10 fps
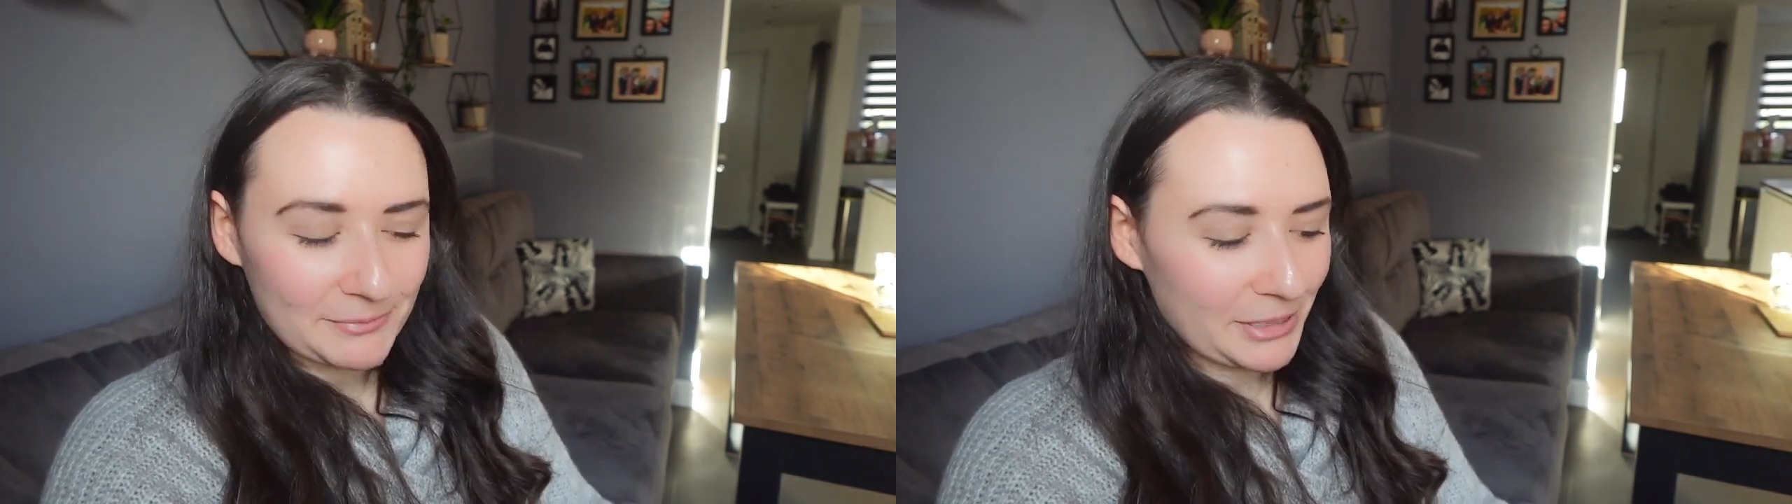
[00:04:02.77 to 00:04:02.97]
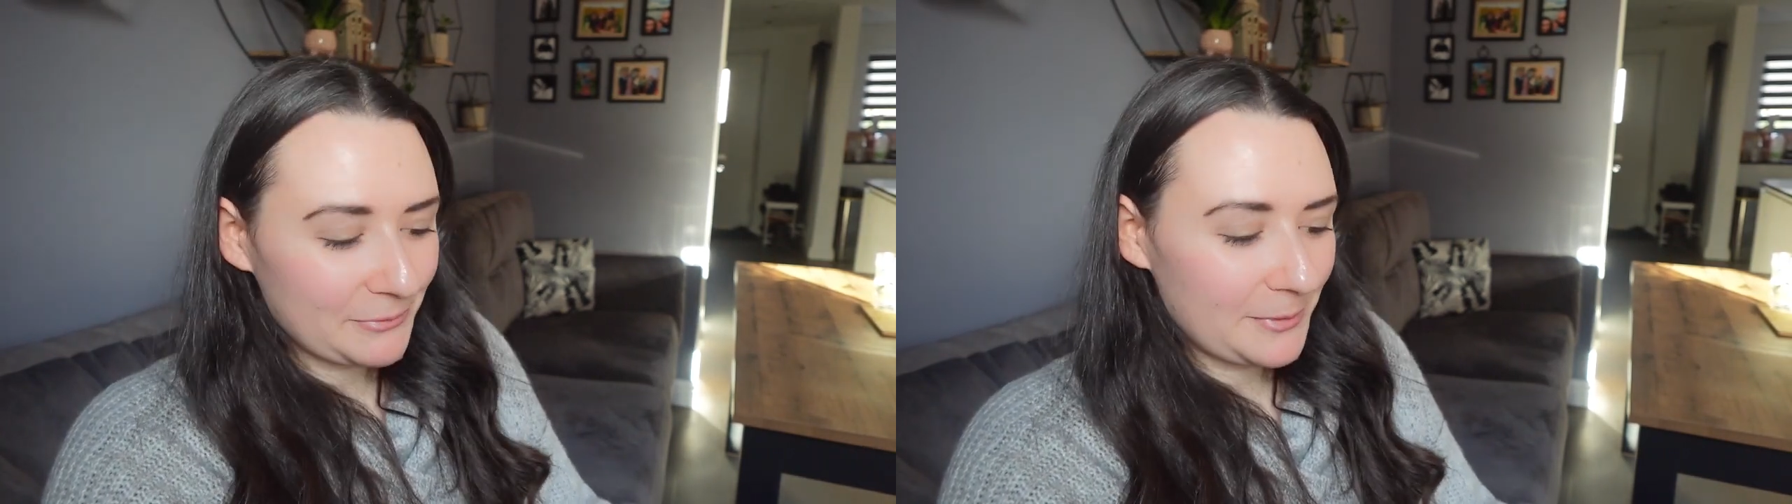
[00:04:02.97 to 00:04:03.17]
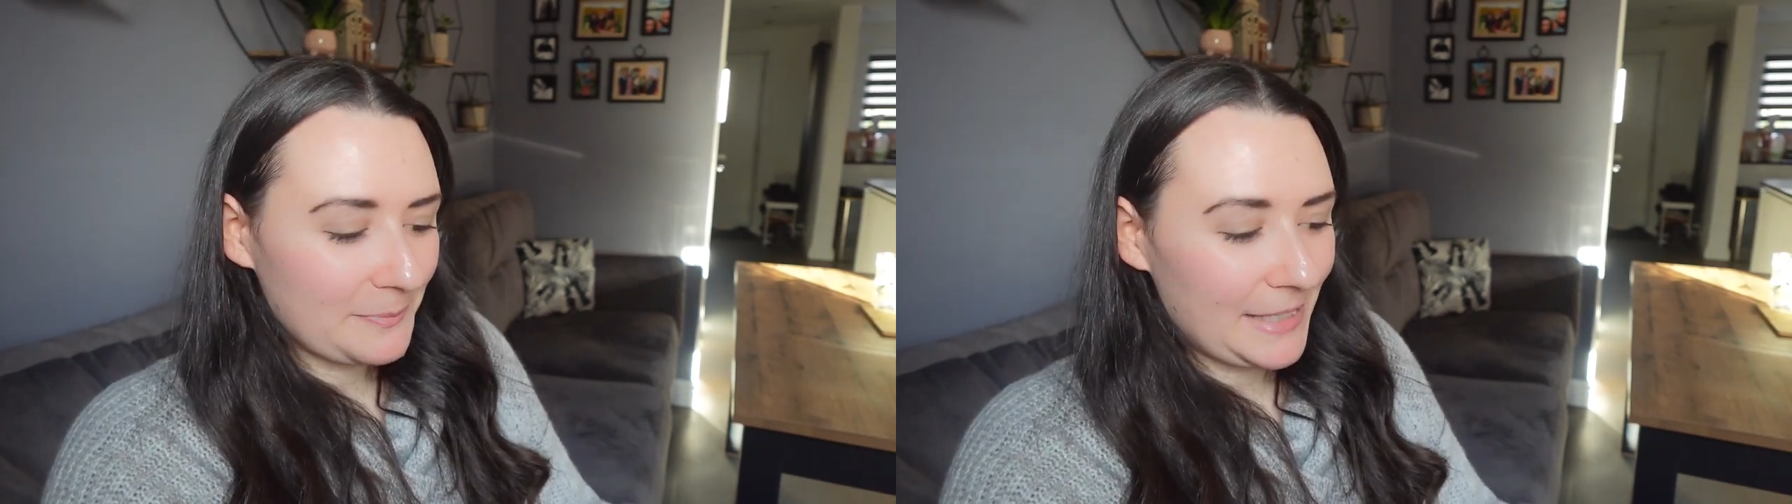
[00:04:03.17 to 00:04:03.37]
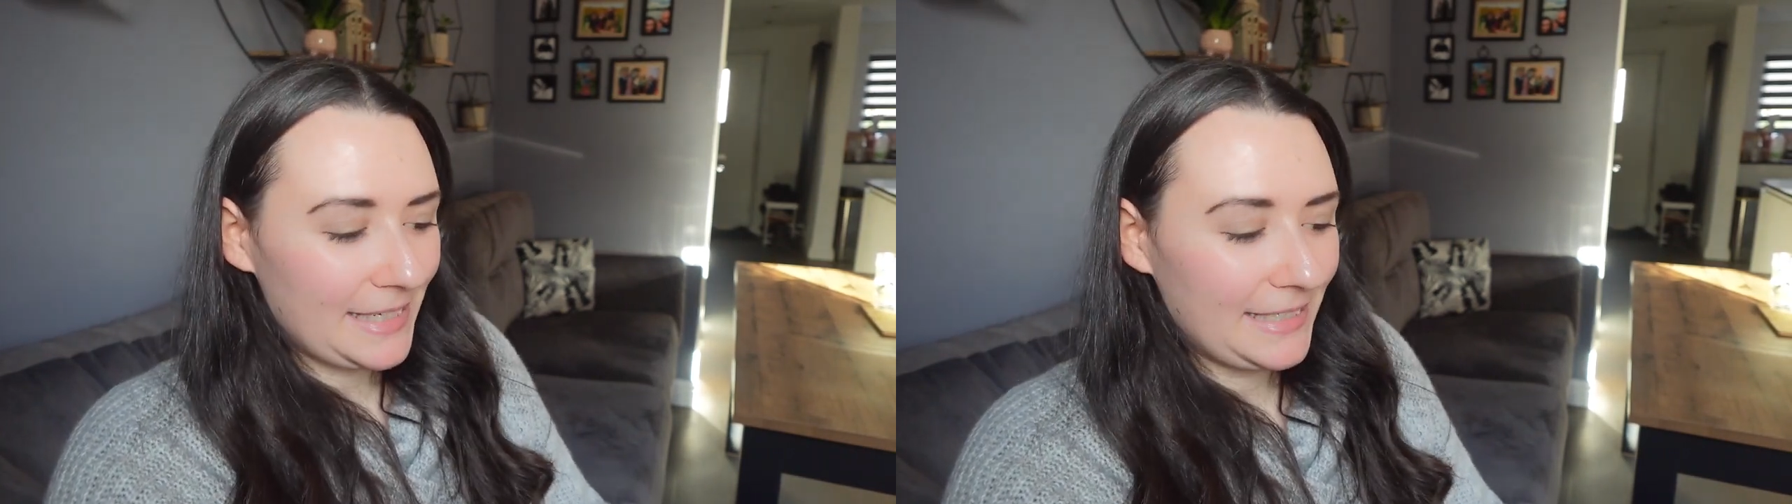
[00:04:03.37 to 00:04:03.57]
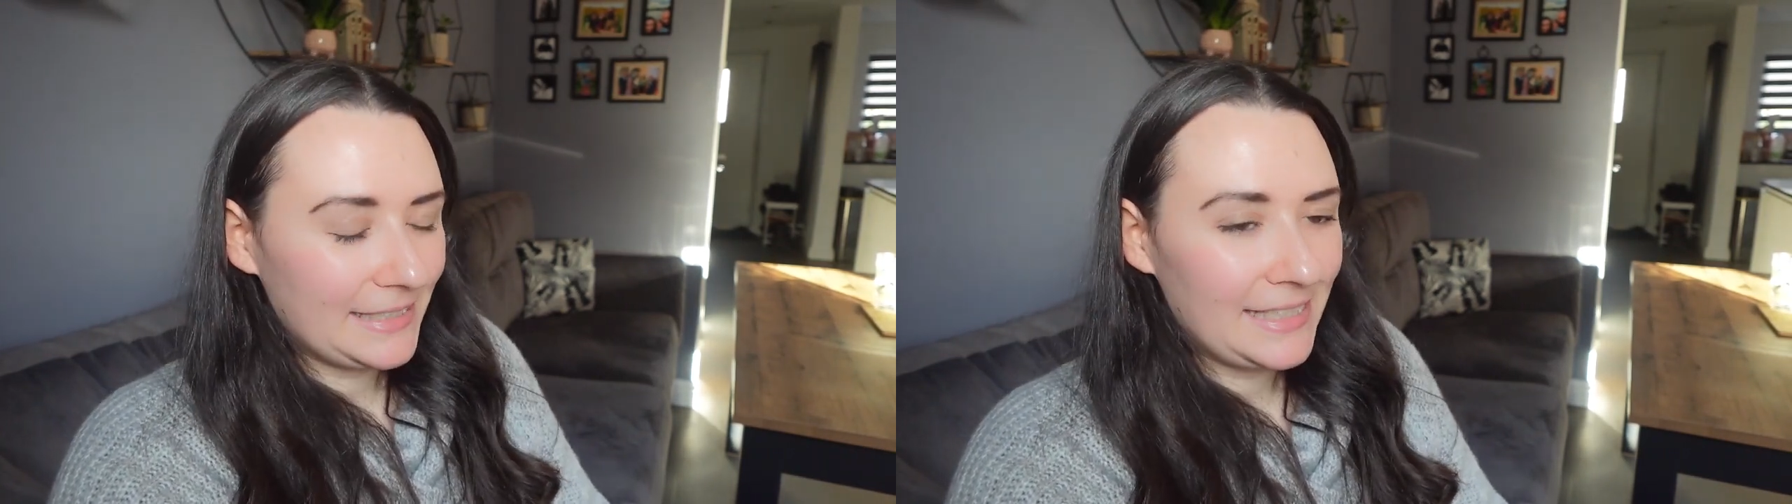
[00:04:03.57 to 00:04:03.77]
which we've
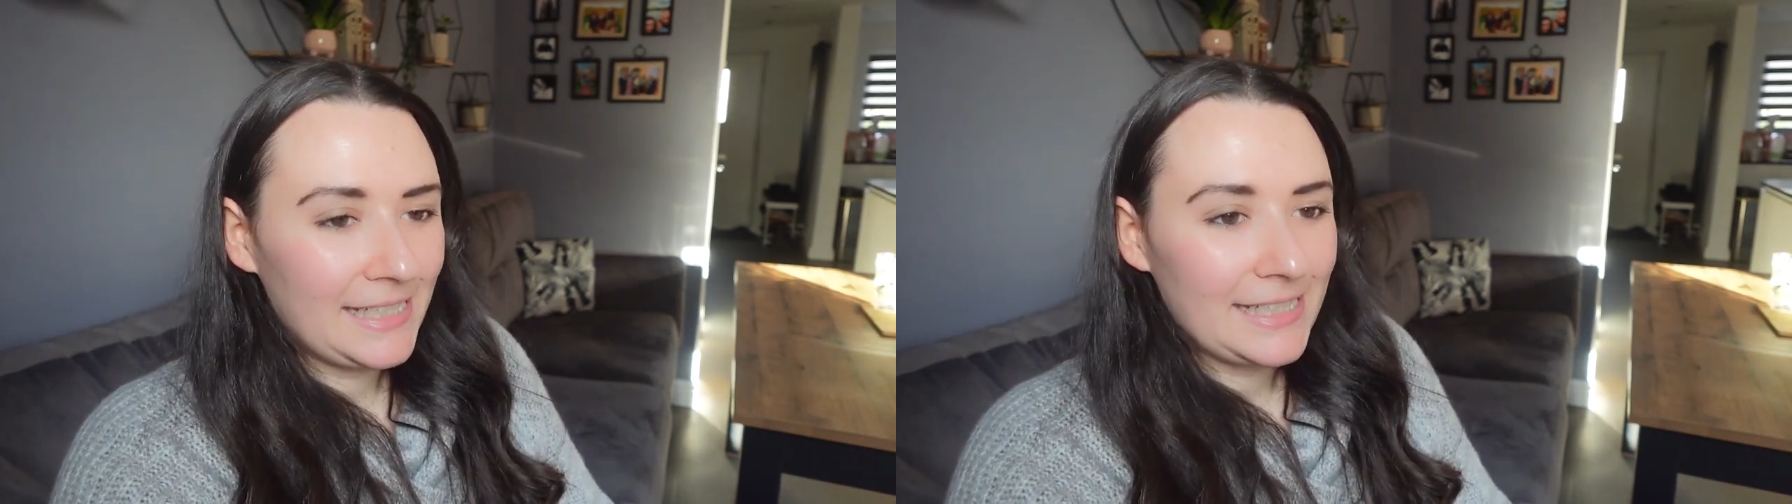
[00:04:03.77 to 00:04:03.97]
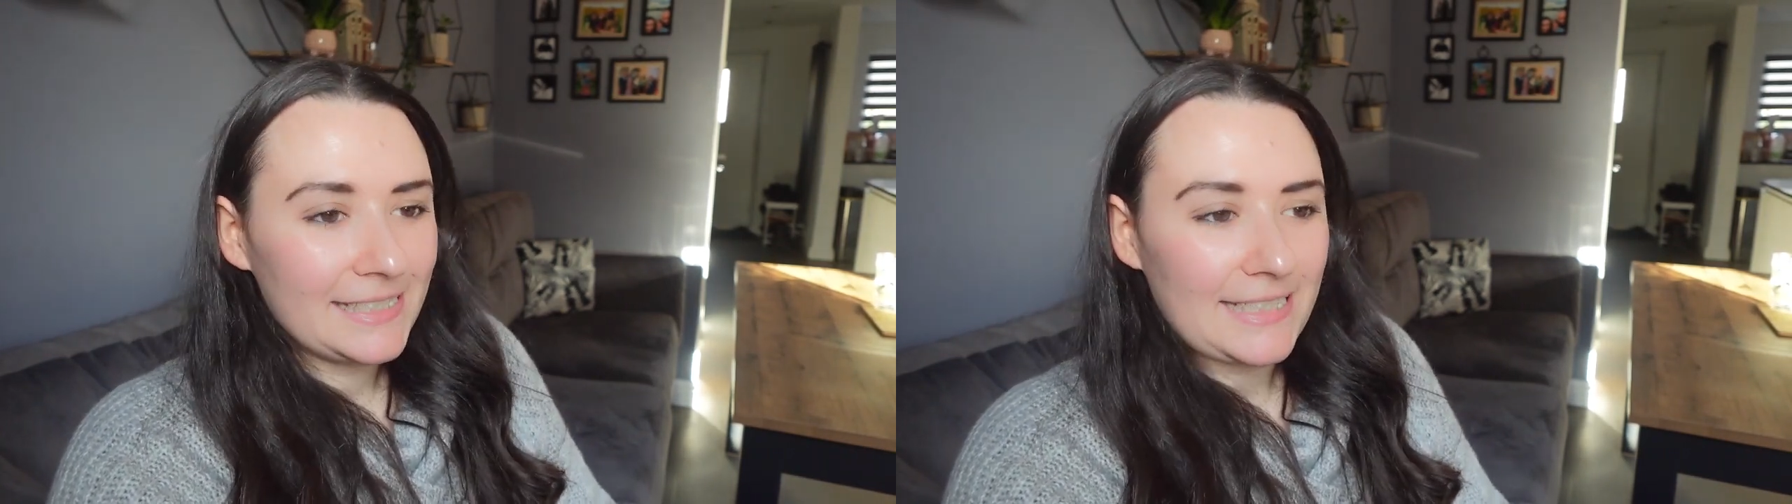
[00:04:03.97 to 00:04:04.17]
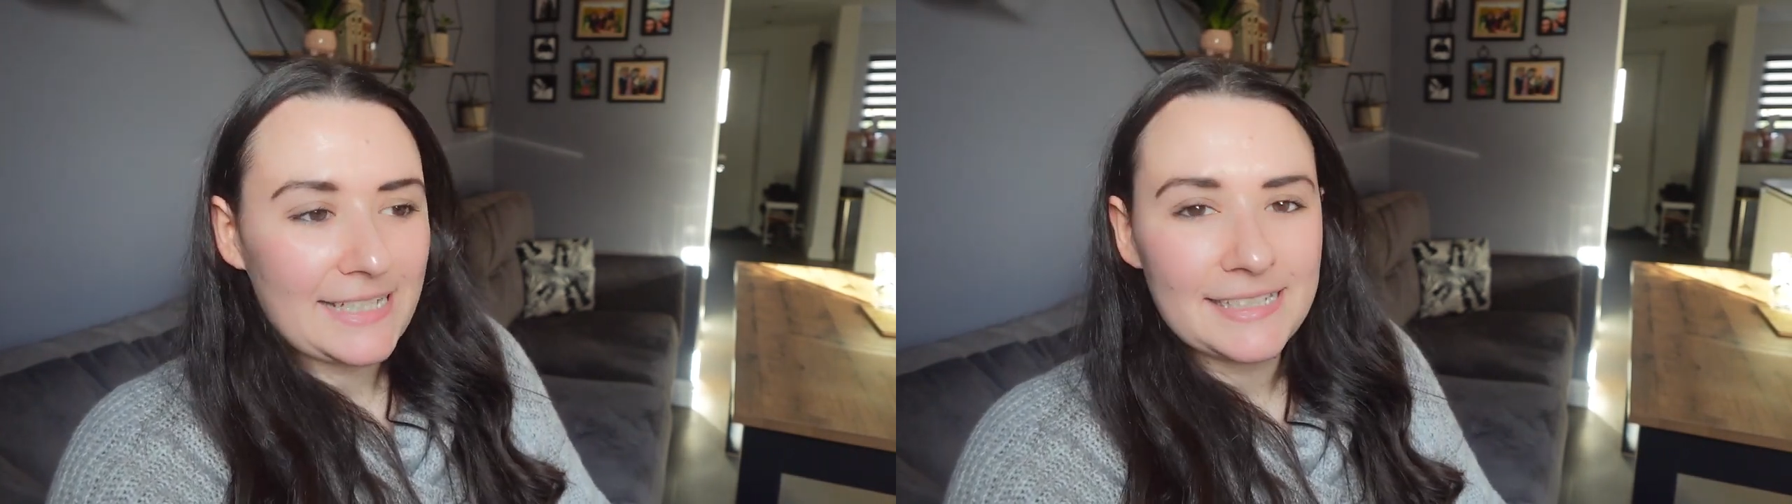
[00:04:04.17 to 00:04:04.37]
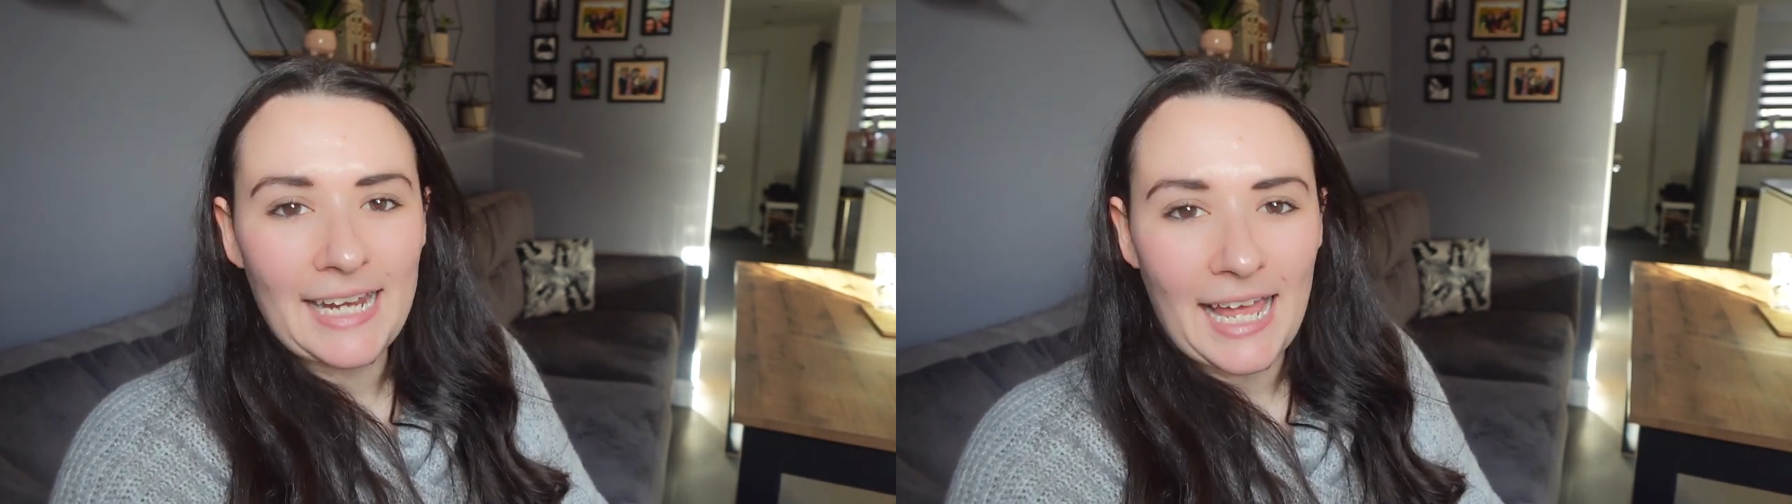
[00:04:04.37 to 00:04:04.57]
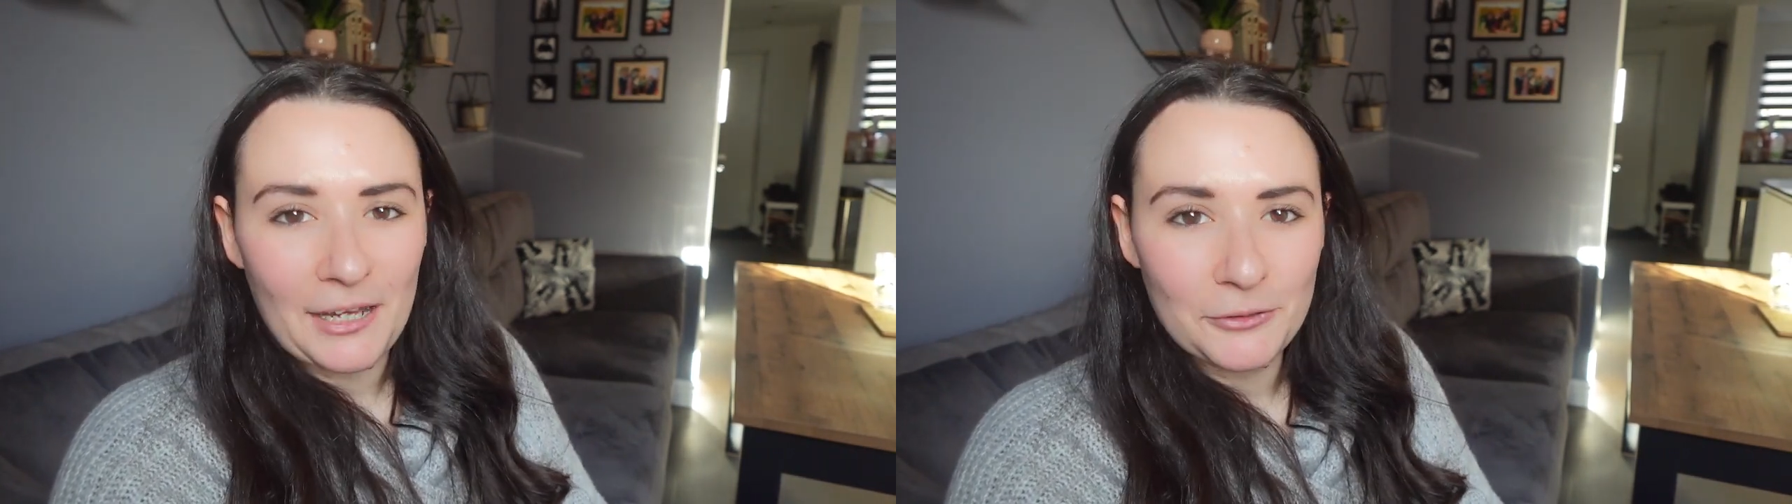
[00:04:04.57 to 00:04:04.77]
been sending
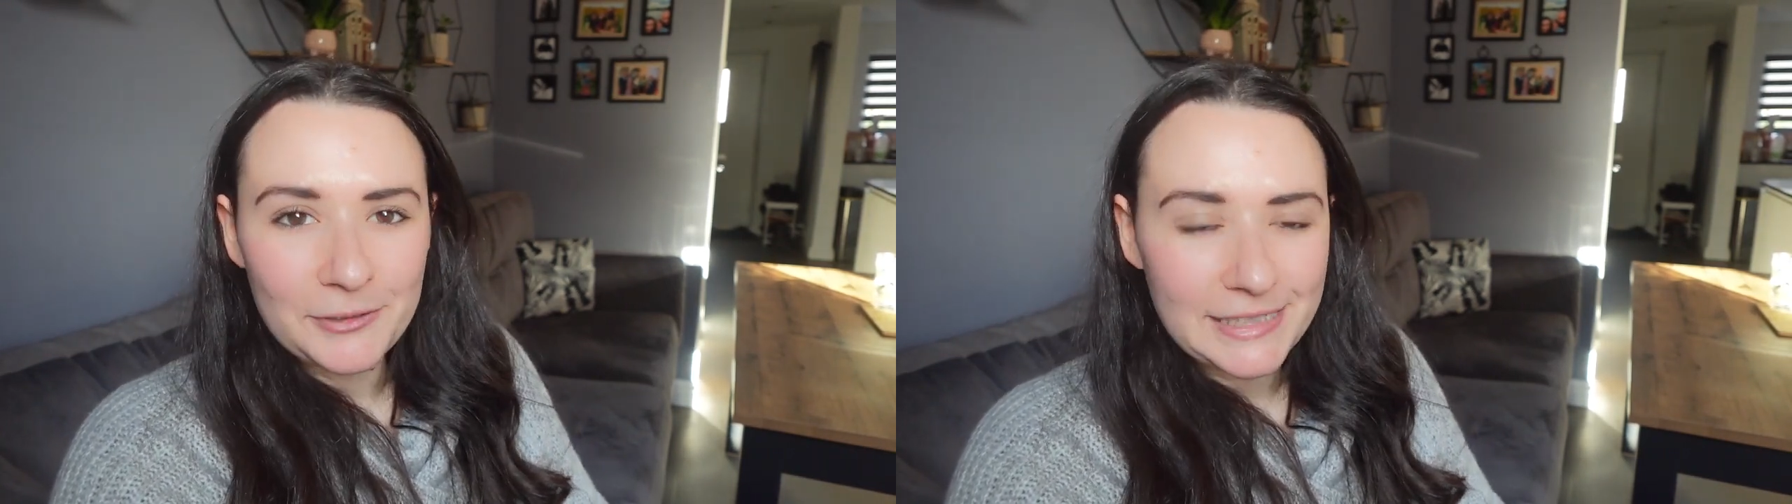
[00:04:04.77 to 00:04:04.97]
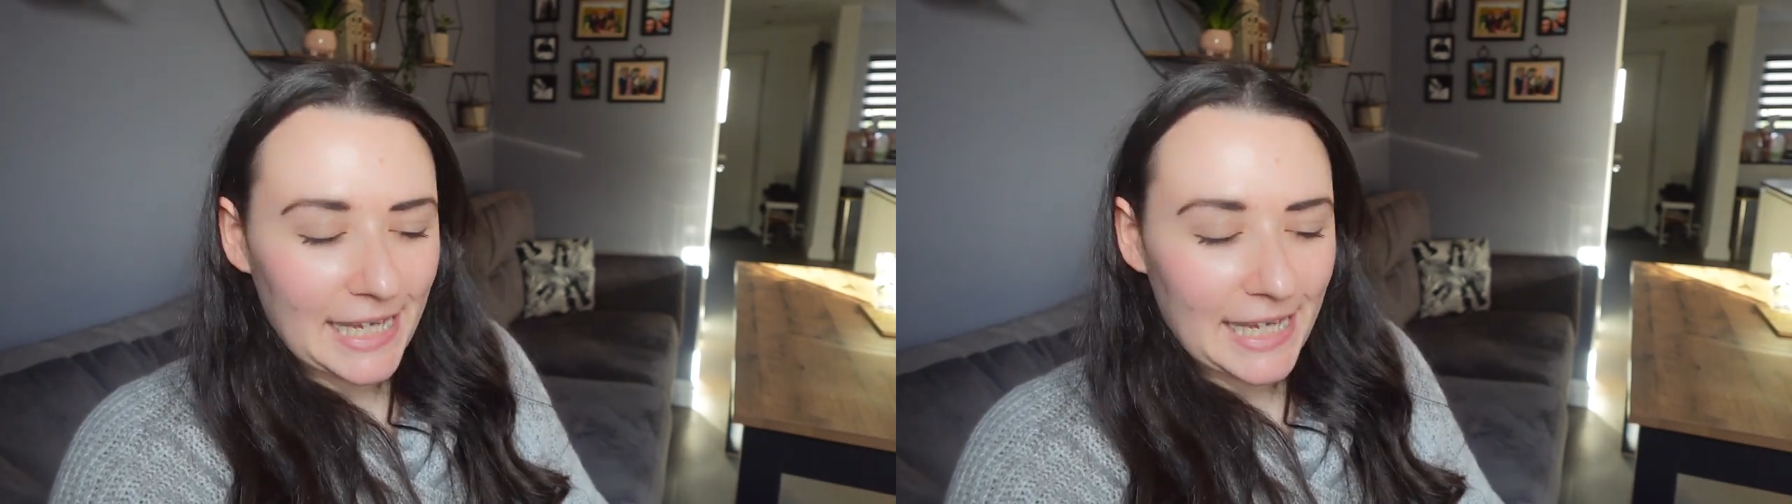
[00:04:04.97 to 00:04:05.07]
out.